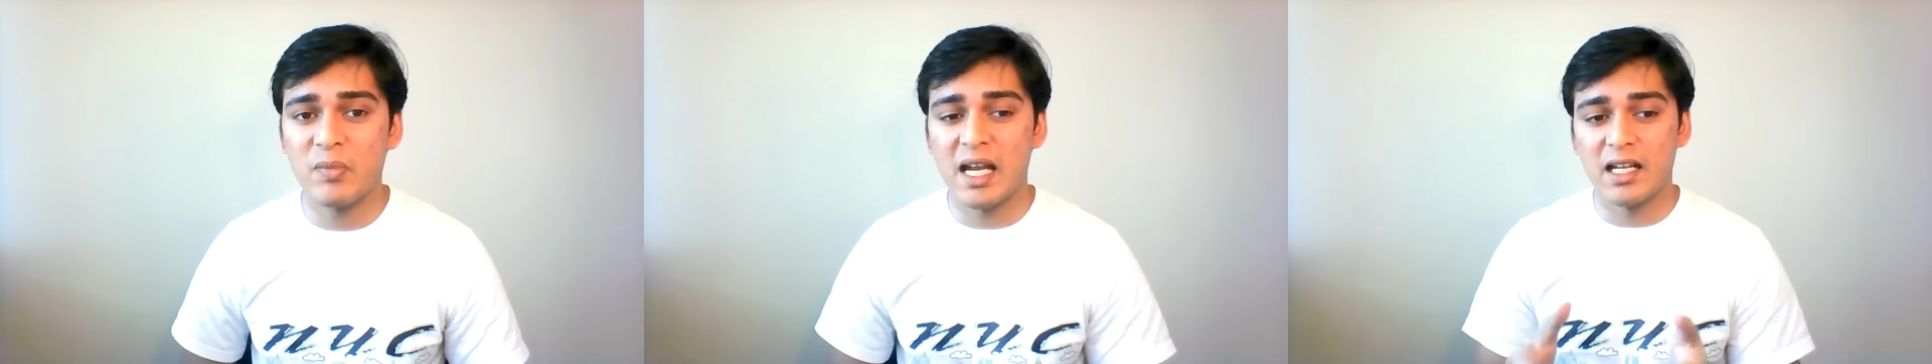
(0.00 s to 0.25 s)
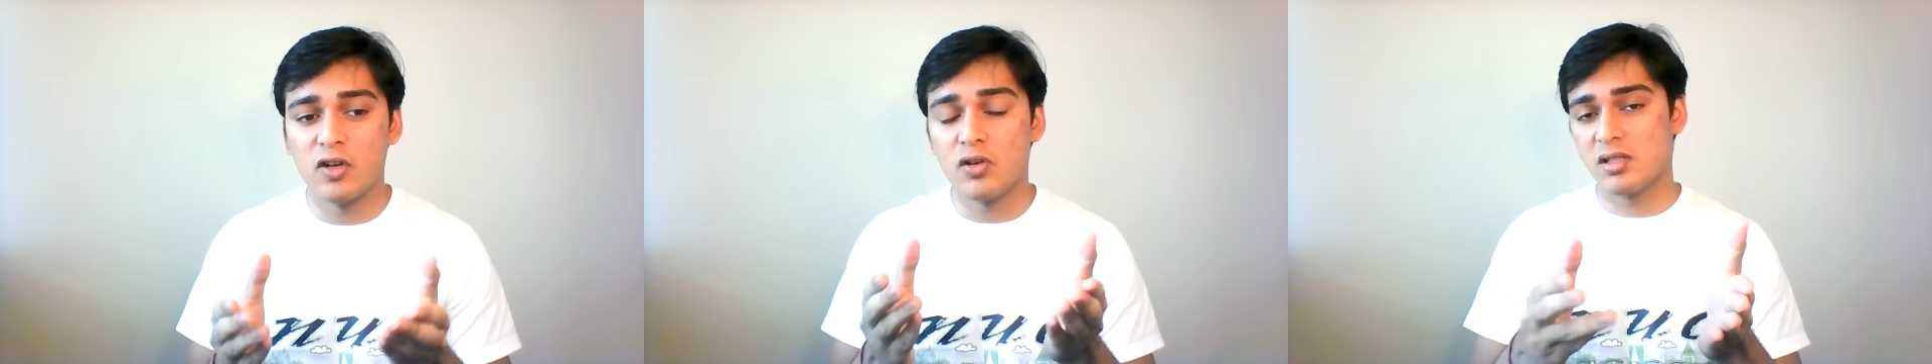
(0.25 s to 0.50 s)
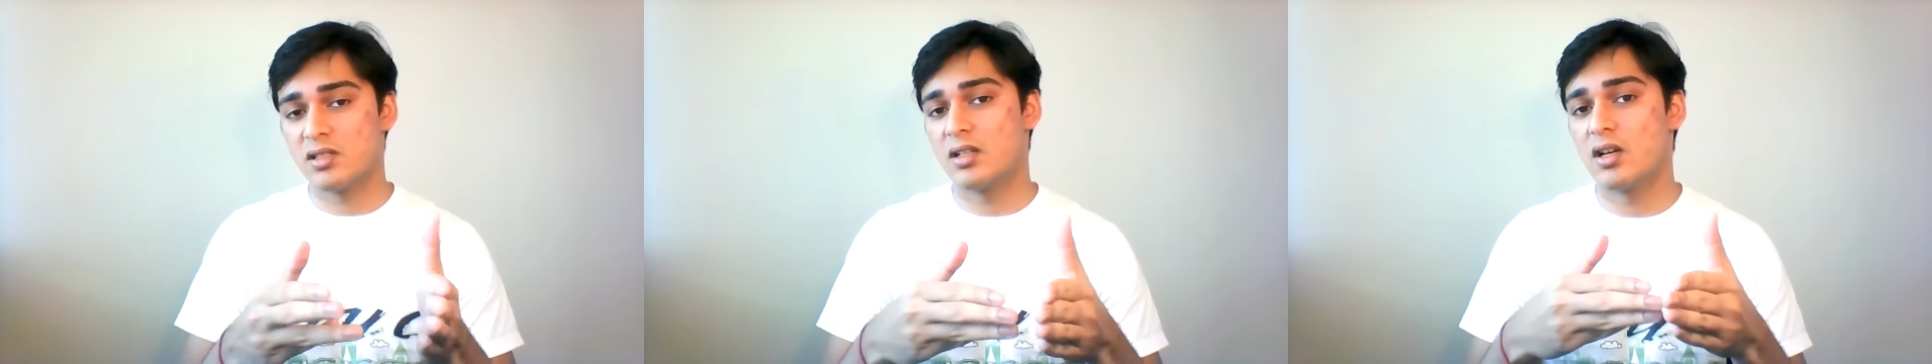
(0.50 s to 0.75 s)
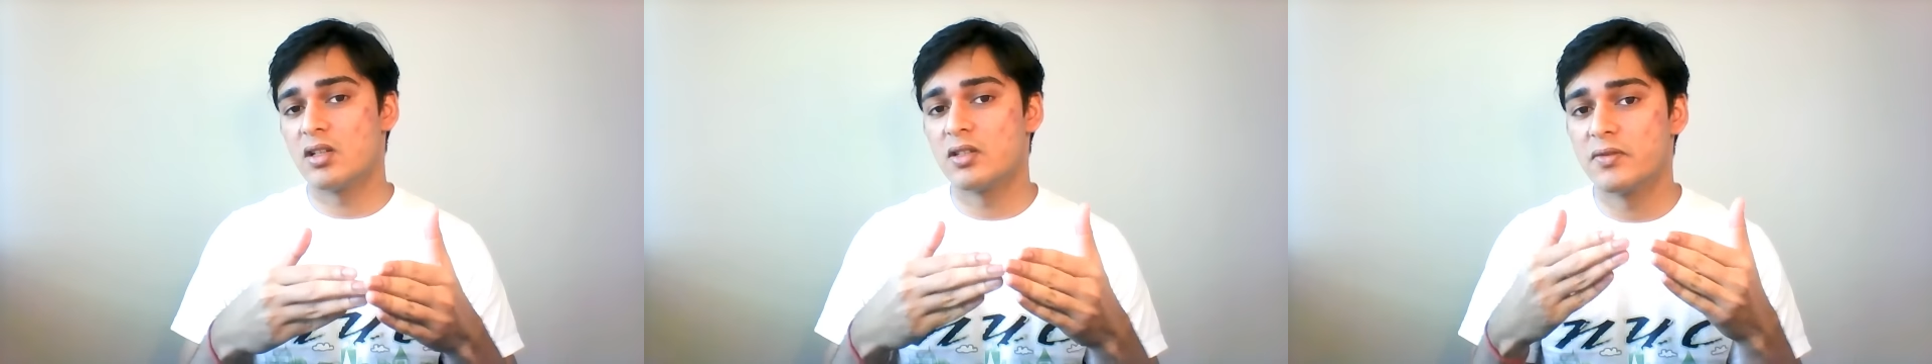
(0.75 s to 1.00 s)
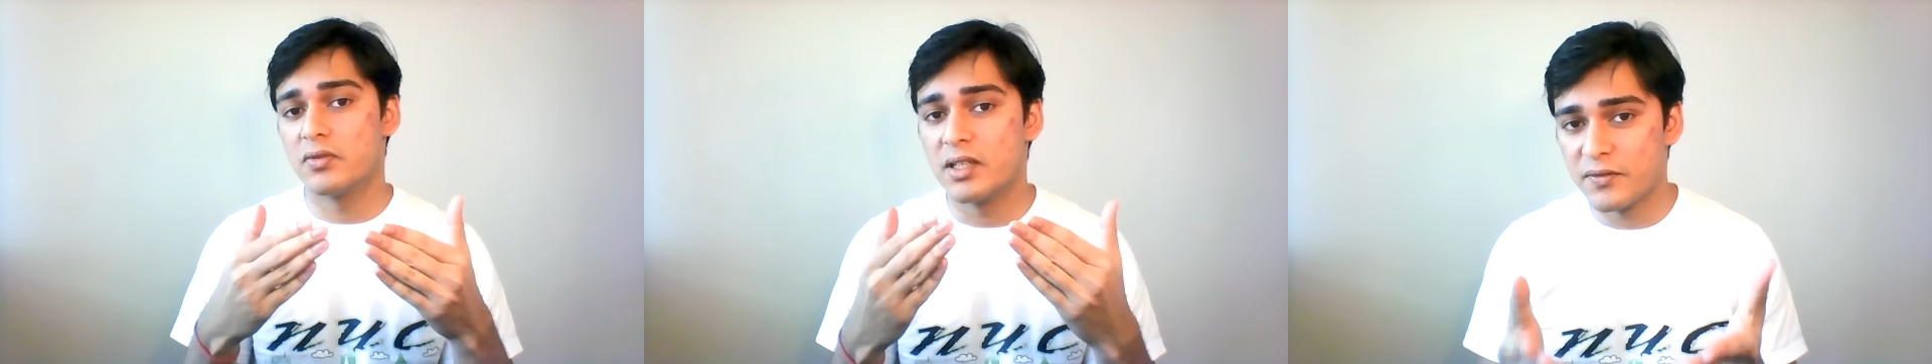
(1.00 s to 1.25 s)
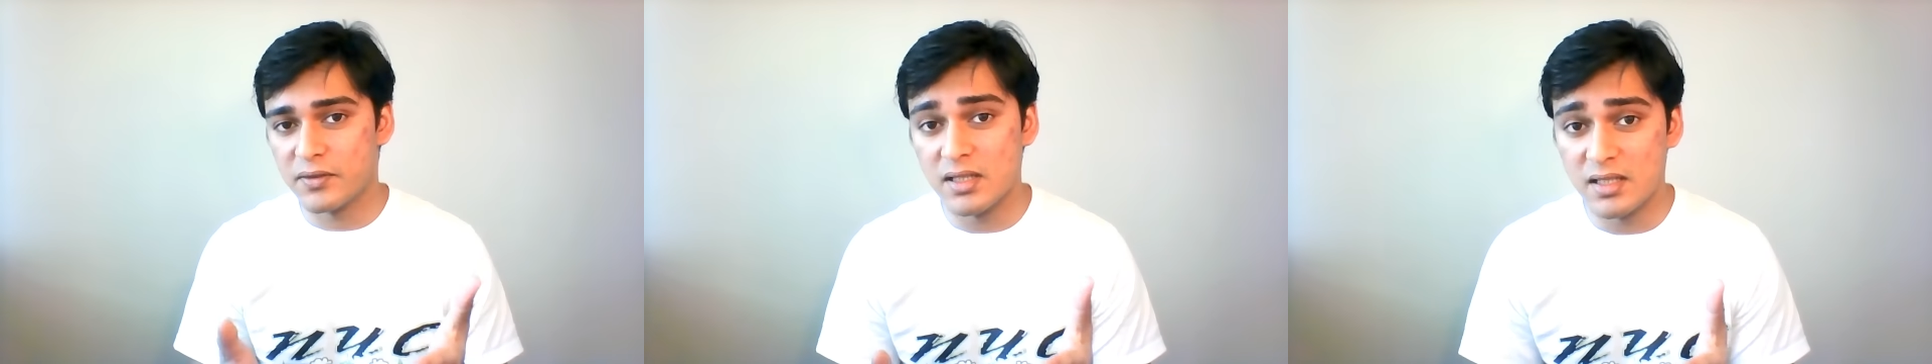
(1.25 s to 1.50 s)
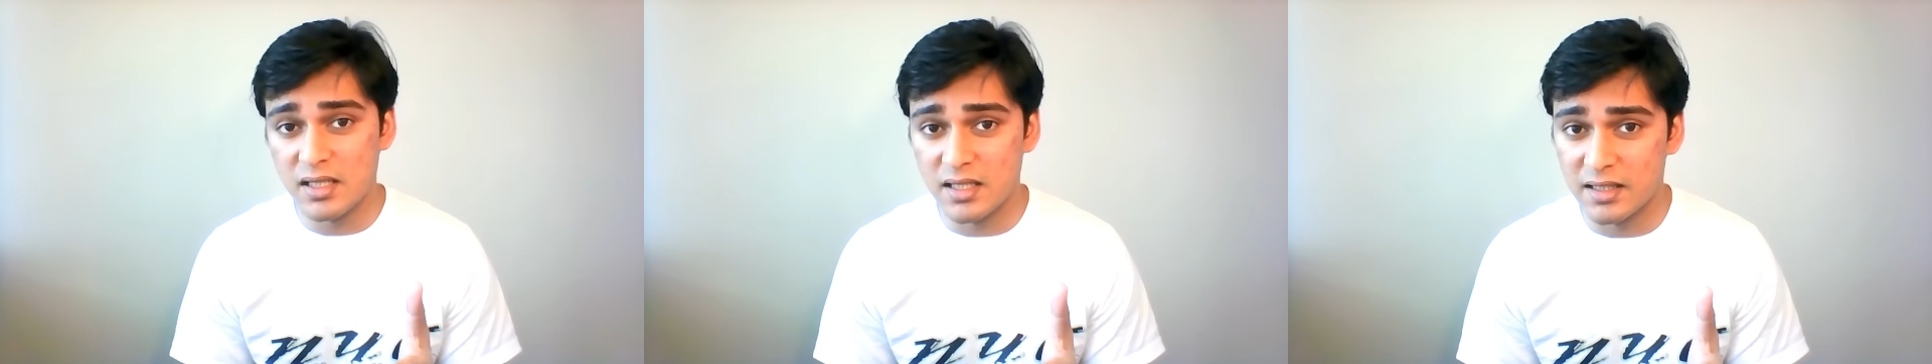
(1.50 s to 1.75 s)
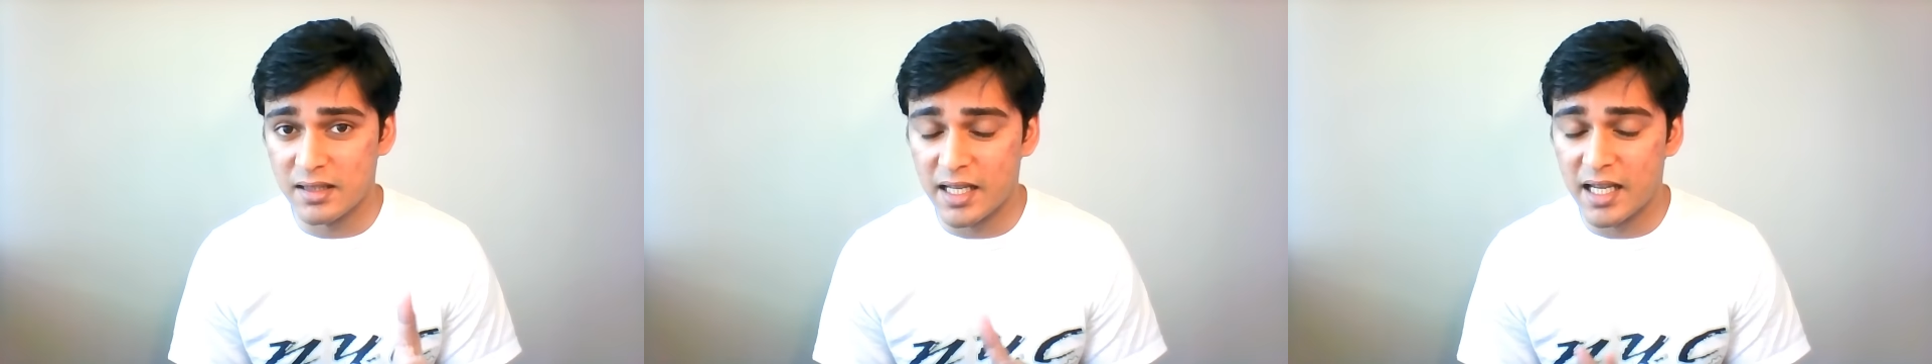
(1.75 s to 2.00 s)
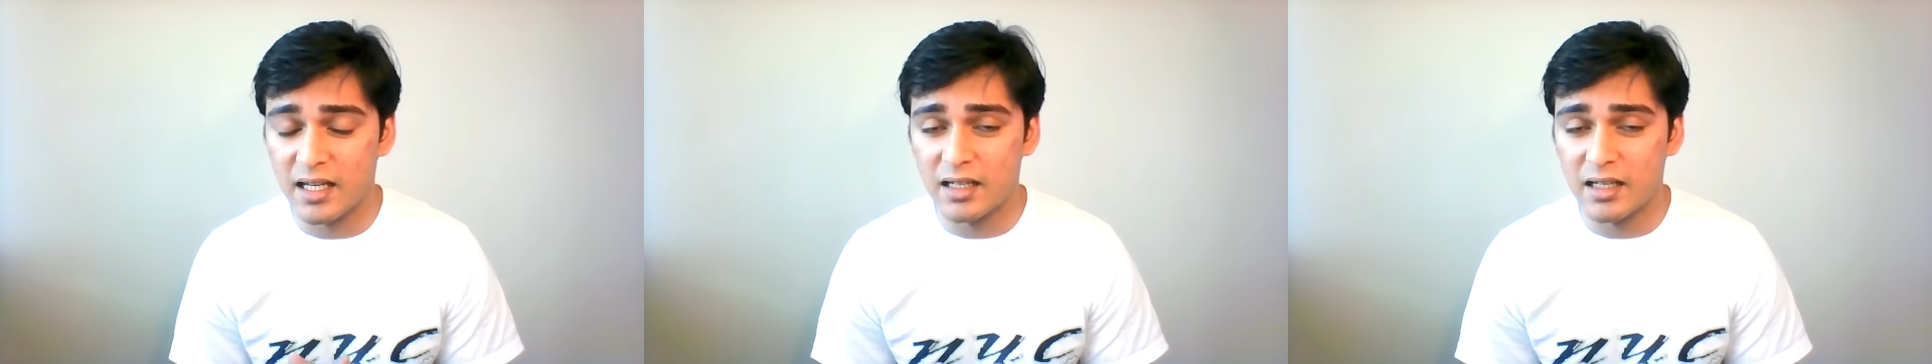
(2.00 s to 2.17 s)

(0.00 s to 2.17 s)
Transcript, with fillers: And I noticed a lot of references in there,